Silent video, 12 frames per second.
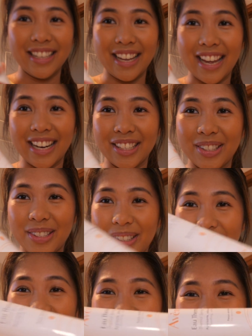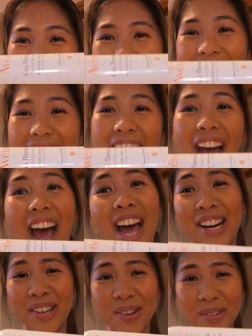And it's, I
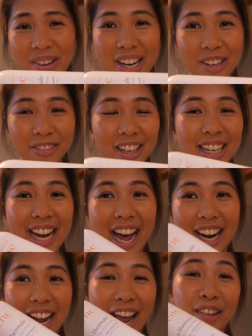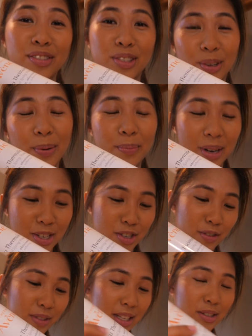don't know when I'll run out. I have so much
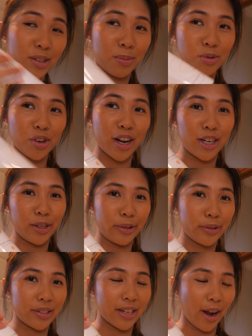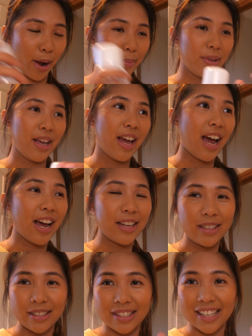of this, so I'm trying to use it up. I
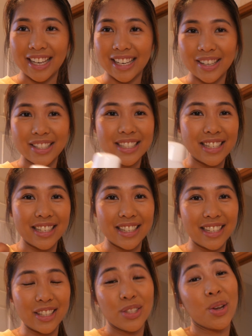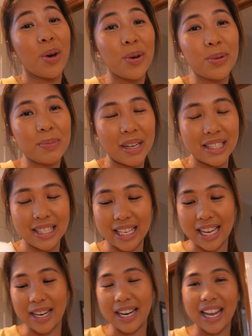use it to tone my
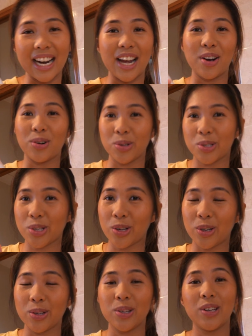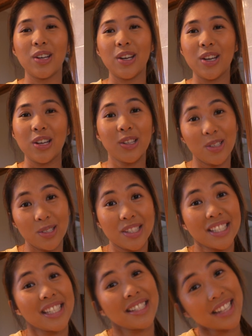skin, and I also use
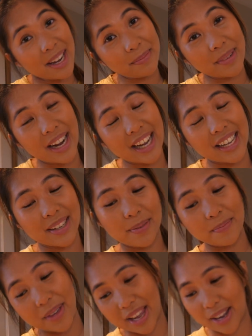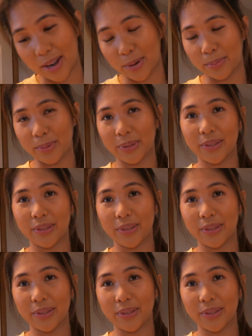it to set my makeup.